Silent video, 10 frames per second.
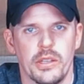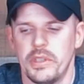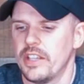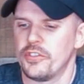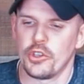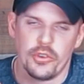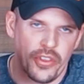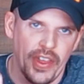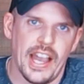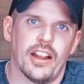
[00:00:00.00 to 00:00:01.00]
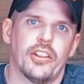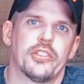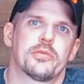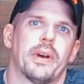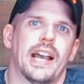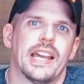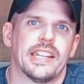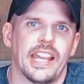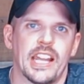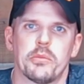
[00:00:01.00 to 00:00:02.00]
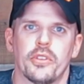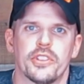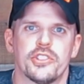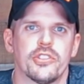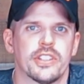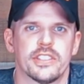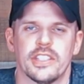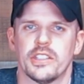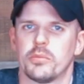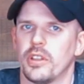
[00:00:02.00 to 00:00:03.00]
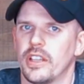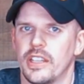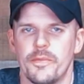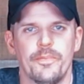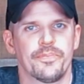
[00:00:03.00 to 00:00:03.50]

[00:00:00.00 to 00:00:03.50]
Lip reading: I mean, if you're that close behind an animal that you can see the blood,